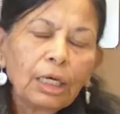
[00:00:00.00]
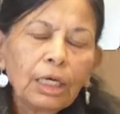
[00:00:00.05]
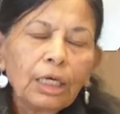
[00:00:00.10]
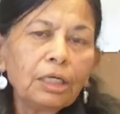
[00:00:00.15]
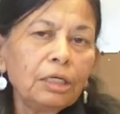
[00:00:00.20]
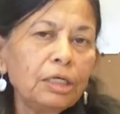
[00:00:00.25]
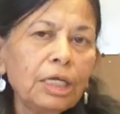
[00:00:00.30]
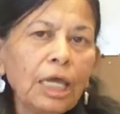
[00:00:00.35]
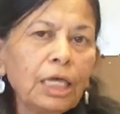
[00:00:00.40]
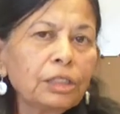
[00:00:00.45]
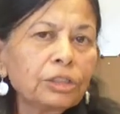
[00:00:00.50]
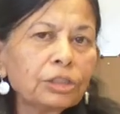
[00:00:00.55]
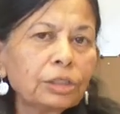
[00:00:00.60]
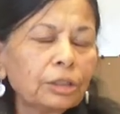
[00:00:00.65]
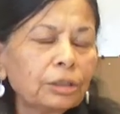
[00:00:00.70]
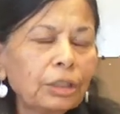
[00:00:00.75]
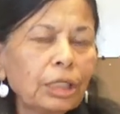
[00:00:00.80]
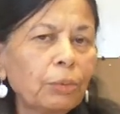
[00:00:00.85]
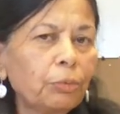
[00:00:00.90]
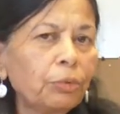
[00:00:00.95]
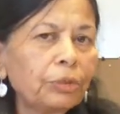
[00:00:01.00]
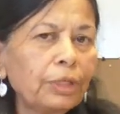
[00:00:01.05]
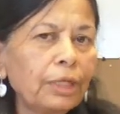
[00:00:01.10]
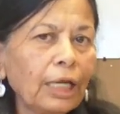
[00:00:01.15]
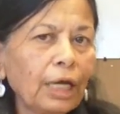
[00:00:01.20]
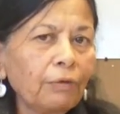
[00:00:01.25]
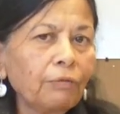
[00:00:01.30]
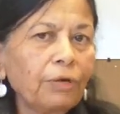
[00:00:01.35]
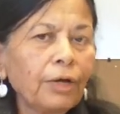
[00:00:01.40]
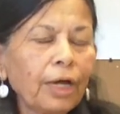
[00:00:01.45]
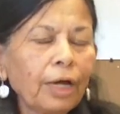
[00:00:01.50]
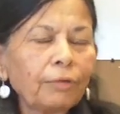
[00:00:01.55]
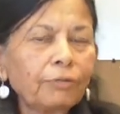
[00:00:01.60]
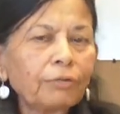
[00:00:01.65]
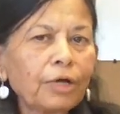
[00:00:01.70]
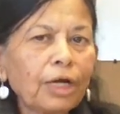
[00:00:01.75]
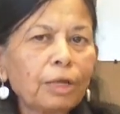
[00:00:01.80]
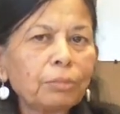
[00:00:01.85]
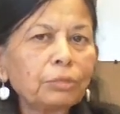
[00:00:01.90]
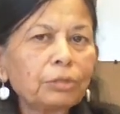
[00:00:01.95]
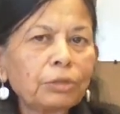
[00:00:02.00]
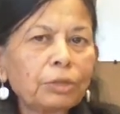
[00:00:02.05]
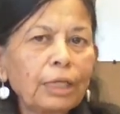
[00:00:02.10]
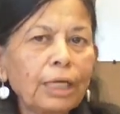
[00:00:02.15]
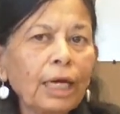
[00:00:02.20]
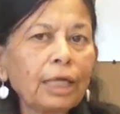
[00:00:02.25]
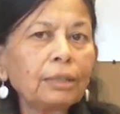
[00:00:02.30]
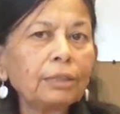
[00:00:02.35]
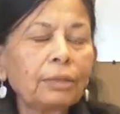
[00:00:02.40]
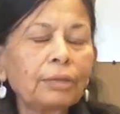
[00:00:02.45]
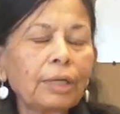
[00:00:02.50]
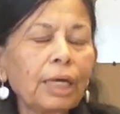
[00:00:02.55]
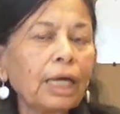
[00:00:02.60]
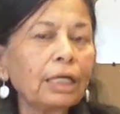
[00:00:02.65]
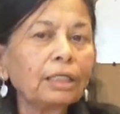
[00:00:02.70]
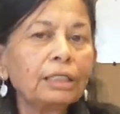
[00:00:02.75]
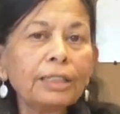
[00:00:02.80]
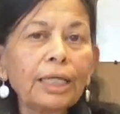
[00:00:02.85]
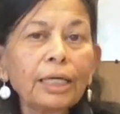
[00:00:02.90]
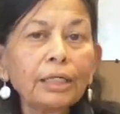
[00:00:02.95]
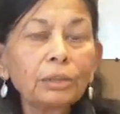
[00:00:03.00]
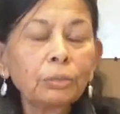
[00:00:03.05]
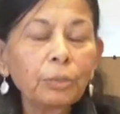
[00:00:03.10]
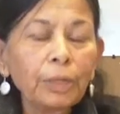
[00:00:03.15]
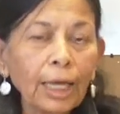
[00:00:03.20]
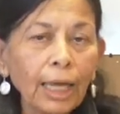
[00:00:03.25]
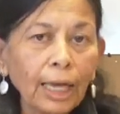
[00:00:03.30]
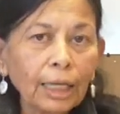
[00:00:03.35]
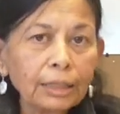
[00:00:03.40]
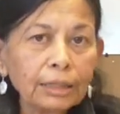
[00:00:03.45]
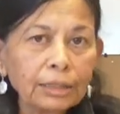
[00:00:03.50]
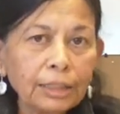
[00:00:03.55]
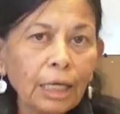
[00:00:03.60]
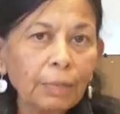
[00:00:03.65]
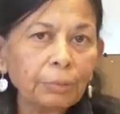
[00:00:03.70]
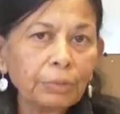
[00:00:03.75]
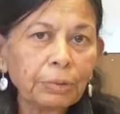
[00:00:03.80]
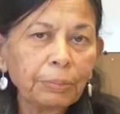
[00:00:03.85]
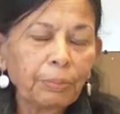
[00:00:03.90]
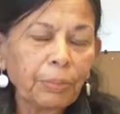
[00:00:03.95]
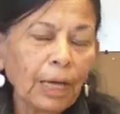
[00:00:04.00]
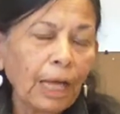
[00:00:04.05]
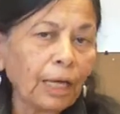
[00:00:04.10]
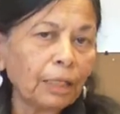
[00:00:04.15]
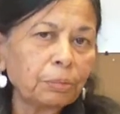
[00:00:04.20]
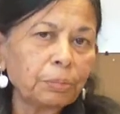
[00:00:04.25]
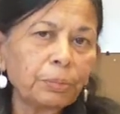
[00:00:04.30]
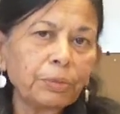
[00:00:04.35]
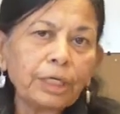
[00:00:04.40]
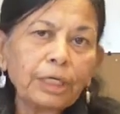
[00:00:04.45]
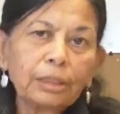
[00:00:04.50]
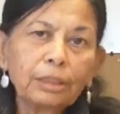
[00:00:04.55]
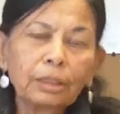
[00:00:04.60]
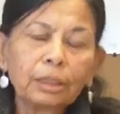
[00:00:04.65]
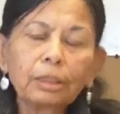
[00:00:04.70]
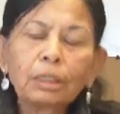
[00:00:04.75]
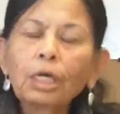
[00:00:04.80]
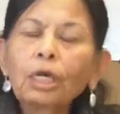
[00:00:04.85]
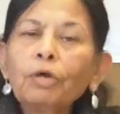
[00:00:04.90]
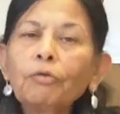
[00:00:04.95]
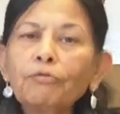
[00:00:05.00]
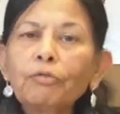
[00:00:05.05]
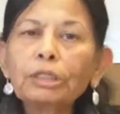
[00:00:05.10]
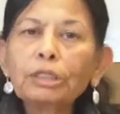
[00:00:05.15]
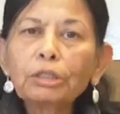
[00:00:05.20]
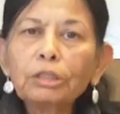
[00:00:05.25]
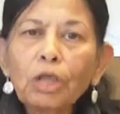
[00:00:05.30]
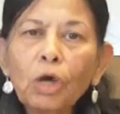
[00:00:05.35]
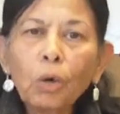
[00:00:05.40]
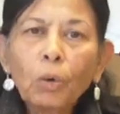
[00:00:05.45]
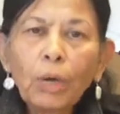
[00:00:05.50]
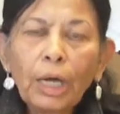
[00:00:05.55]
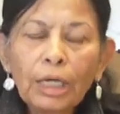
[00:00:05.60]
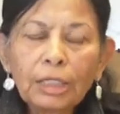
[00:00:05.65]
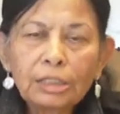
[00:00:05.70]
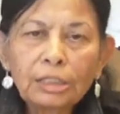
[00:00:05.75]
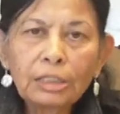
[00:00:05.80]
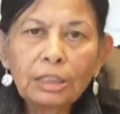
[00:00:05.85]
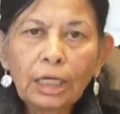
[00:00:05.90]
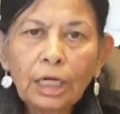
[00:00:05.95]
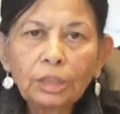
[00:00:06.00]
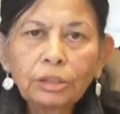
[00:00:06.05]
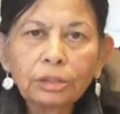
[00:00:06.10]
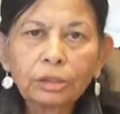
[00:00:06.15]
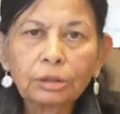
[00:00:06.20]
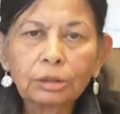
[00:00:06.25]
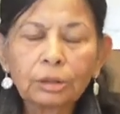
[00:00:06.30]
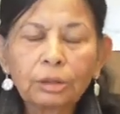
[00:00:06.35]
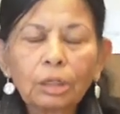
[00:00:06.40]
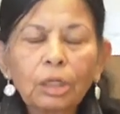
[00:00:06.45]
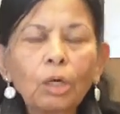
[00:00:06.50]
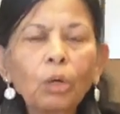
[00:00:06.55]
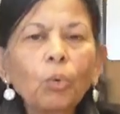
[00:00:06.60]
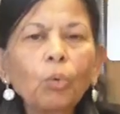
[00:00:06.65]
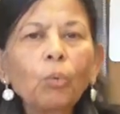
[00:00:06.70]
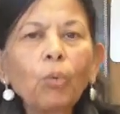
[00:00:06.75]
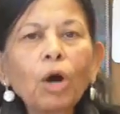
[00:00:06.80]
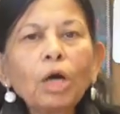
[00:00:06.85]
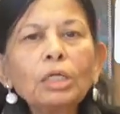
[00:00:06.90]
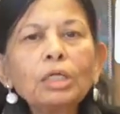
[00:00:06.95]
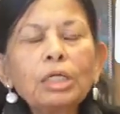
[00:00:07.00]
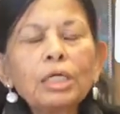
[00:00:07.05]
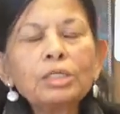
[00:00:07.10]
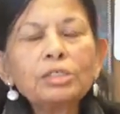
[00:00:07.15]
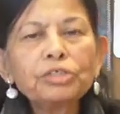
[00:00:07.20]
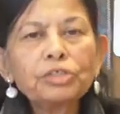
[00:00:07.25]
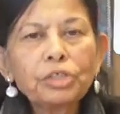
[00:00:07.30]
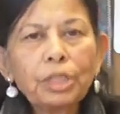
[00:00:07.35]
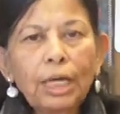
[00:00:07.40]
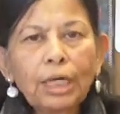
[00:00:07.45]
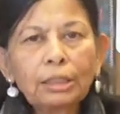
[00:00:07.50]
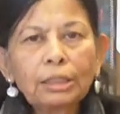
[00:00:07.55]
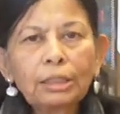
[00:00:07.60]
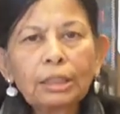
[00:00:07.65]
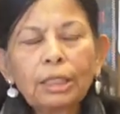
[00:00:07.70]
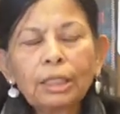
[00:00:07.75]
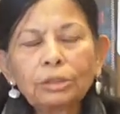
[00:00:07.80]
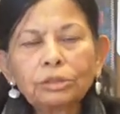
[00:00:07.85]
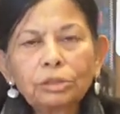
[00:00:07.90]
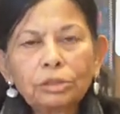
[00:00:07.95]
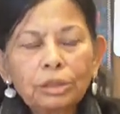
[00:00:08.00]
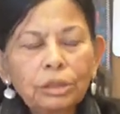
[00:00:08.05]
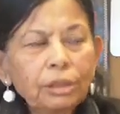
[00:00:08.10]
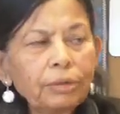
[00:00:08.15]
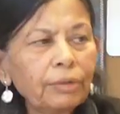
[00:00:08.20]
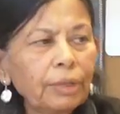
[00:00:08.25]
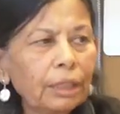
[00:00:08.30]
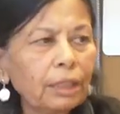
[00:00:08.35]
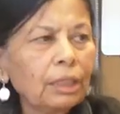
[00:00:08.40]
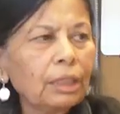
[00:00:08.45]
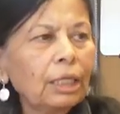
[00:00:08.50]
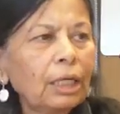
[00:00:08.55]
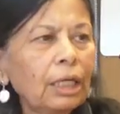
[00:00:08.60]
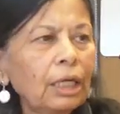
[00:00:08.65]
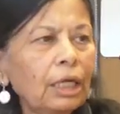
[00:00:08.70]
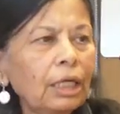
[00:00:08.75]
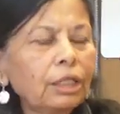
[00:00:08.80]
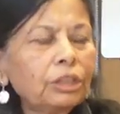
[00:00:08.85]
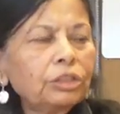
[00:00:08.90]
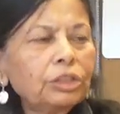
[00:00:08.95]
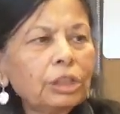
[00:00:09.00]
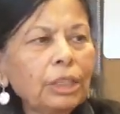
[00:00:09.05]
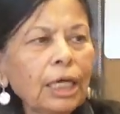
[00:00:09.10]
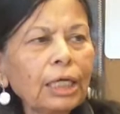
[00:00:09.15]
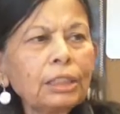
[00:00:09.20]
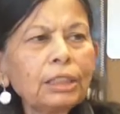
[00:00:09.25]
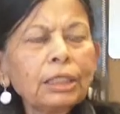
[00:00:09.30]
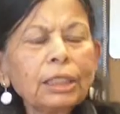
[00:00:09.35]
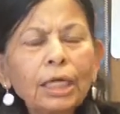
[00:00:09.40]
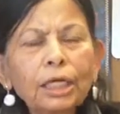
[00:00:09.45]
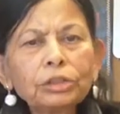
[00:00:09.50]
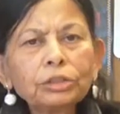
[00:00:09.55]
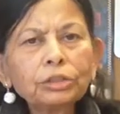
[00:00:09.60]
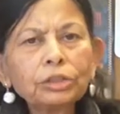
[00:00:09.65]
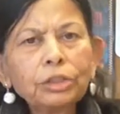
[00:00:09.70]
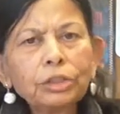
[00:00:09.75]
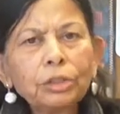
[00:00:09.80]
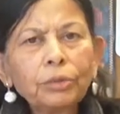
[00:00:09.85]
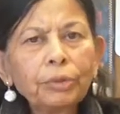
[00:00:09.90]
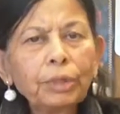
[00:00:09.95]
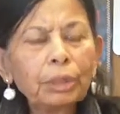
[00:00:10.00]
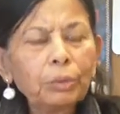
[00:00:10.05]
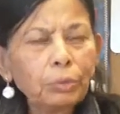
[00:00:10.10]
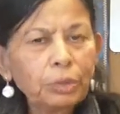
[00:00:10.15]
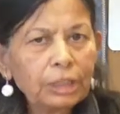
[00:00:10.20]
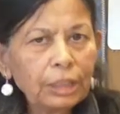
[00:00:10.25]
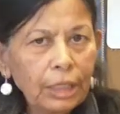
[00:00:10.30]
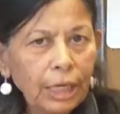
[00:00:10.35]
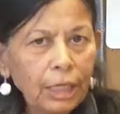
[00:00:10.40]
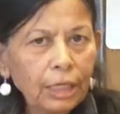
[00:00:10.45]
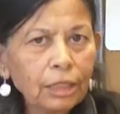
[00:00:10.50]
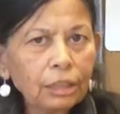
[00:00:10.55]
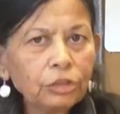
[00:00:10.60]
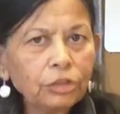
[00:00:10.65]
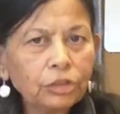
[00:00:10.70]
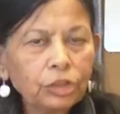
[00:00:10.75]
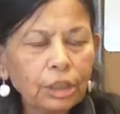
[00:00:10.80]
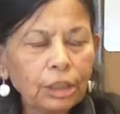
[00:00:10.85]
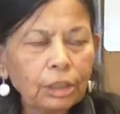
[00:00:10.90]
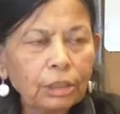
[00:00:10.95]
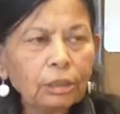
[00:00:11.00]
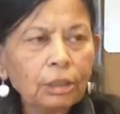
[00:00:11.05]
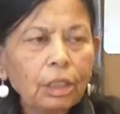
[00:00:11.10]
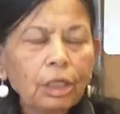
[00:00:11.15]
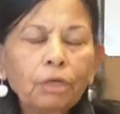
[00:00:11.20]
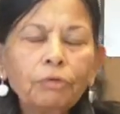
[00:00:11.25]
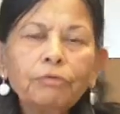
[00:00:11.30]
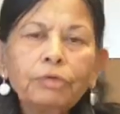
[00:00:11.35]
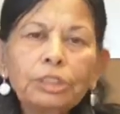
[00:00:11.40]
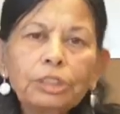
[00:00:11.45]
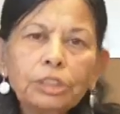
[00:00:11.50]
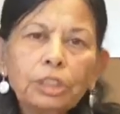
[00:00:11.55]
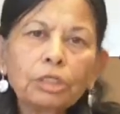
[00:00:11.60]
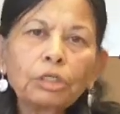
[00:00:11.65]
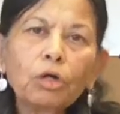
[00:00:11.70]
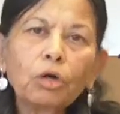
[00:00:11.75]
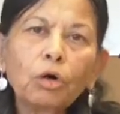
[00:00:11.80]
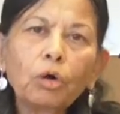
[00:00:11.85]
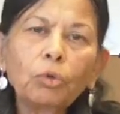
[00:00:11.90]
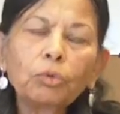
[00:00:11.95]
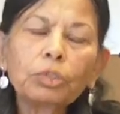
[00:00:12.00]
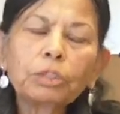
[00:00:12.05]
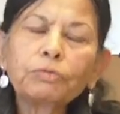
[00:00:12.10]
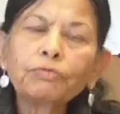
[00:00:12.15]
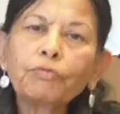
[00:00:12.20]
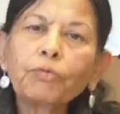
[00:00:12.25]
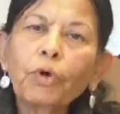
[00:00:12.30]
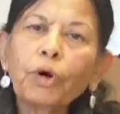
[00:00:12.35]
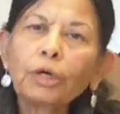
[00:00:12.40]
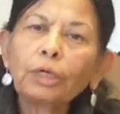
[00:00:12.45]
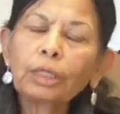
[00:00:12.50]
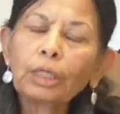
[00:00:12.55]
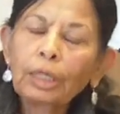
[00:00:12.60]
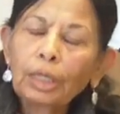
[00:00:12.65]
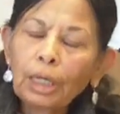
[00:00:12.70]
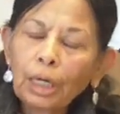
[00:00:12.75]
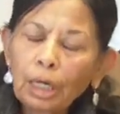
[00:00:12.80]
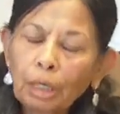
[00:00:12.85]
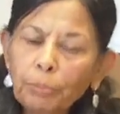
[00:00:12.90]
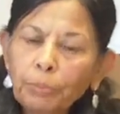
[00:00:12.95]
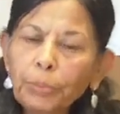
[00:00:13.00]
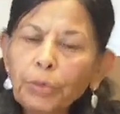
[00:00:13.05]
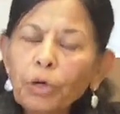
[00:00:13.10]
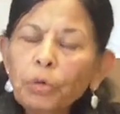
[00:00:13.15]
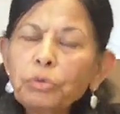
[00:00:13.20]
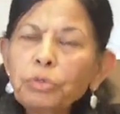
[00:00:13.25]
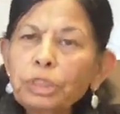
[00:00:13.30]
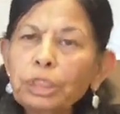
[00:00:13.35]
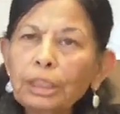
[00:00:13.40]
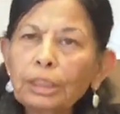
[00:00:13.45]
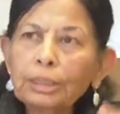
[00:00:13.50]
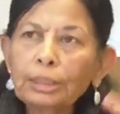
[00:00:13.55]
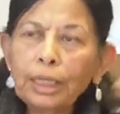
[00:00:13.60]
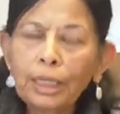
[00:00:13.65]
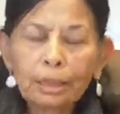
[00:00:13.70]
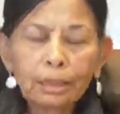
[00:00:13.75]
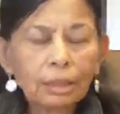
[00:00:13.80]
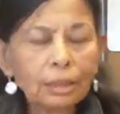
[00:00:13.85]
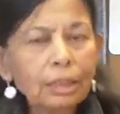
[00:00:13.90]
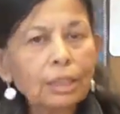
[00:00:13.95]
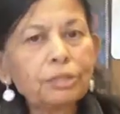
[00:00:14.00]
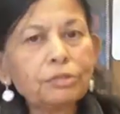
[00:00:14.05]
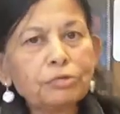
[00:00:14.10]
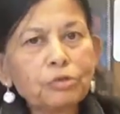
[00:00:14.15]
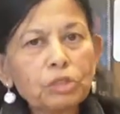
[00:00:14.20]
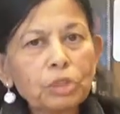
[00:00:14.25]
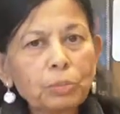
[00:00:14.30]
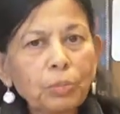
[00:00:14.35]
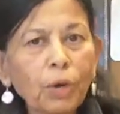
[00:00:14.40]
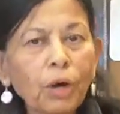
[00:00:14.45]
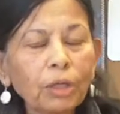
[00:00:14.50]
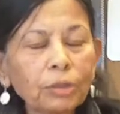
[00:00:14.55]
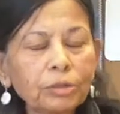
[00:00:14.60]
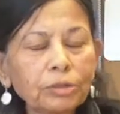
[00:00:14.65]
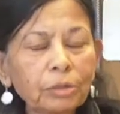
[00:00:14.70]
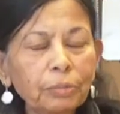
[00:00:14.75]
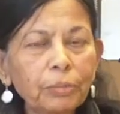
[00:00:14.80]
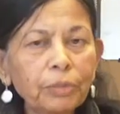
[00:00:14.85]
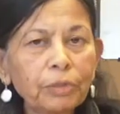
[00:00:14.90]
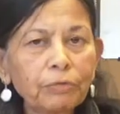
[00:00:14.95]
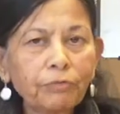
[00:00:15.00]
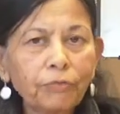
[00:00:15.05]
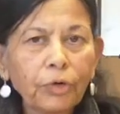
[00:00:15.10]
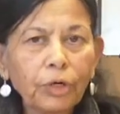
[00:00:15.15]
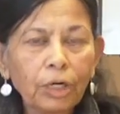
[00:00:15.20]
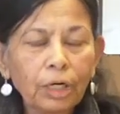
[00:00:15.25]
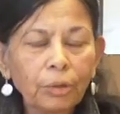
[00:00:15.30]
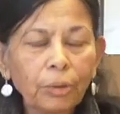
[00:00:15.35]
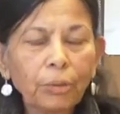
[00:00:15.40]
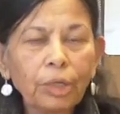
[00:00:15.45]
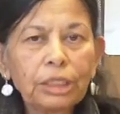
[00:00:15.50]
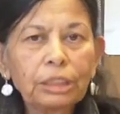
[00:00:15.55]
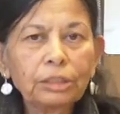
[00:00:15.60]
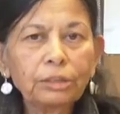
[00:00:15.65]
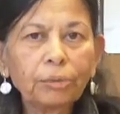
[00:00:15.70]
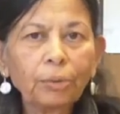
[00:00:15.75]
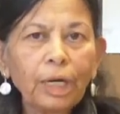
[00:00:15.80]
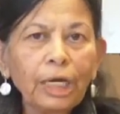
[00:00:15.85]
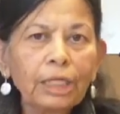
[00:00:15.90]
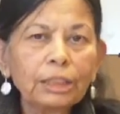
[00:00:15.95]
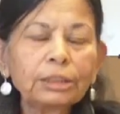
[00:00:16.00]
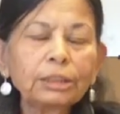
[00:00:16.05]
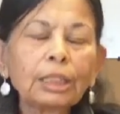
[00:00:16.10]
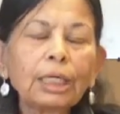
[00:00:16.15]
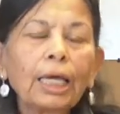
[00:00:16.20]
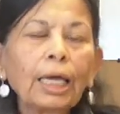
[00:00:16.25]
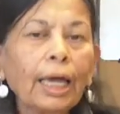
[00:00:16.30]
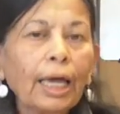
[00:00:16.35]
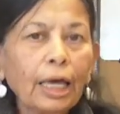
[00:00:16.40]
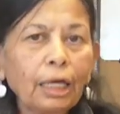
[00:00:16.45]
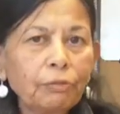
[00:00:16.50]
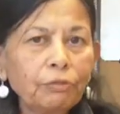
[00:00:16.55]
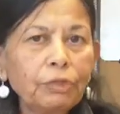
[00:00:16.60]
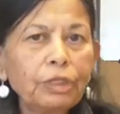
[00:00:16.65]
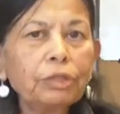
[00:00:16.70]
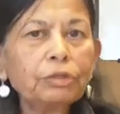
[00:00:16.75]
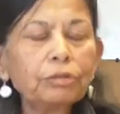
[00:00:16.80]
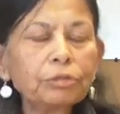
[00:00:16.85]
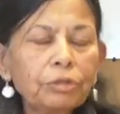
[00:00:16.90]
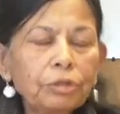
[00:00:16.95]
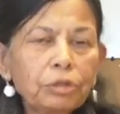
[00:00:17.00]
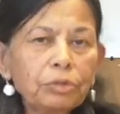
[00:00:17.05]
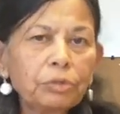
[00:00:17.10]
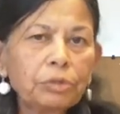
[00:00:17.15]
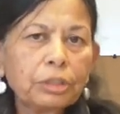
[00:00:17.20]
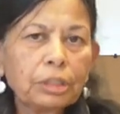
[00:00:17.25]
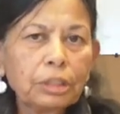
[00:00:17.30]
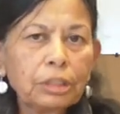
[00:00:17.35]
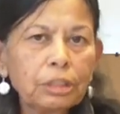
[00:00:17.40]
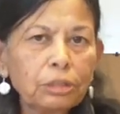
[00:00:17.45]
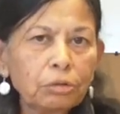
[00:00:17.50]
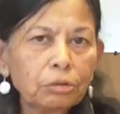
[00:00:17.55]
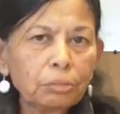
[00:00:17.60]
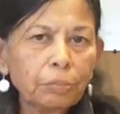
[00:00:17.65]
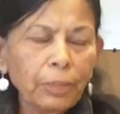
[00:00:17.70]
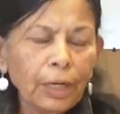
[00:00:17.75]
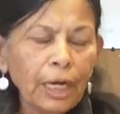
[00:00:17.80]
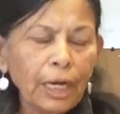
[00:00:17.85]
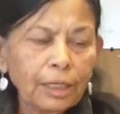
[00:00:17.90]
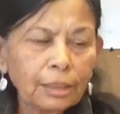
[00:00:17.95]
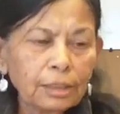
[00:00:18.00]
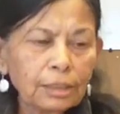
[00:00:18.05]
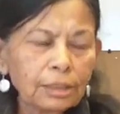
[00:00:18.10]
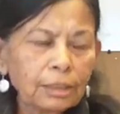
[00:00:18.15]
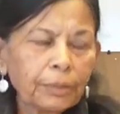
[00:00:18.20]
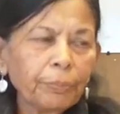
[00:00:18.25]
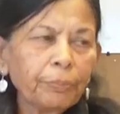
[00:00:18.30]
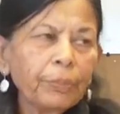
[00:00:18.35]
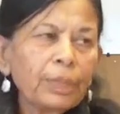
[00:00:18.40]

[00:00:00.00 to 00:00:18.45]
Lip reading: In nature, they would never have come together, and yet we accept plant breeding with no hesitation. What is genetic engineering? In genetic engineering, we take a gene which encodes for a protein that is responsible for a great trait, and we introduce it into plants.